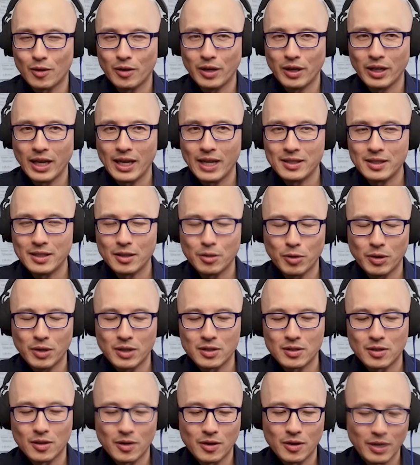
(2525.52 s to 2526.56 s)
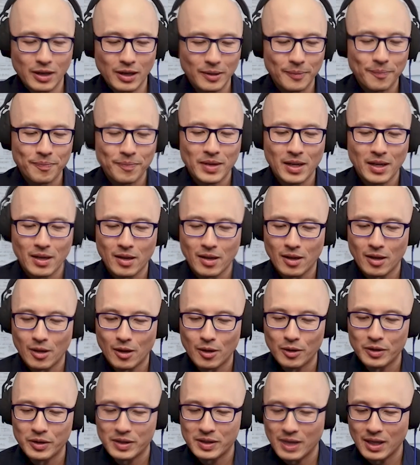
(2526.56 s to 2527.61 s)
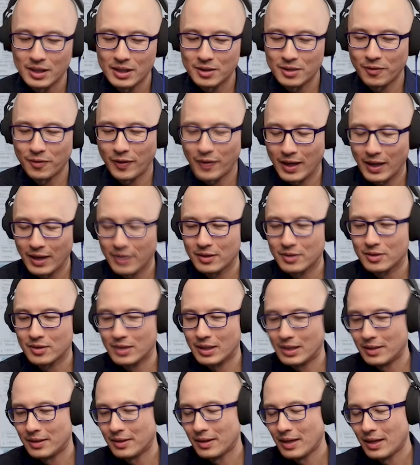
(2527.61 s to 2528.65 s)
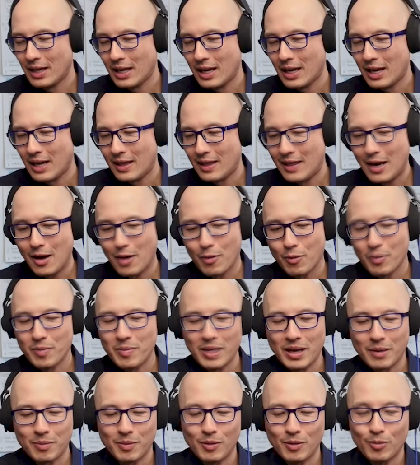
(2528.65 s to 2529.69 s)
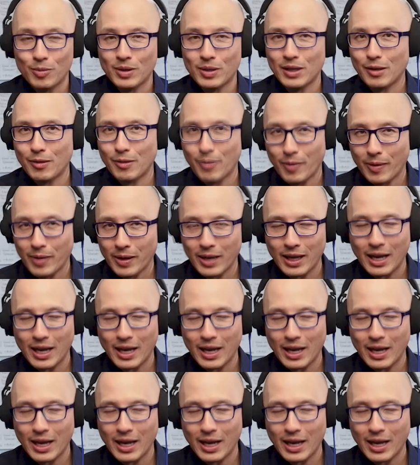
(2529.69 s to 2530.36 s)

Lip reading: learning, asynchronous learning, all these kinds of things, and that would make me really, really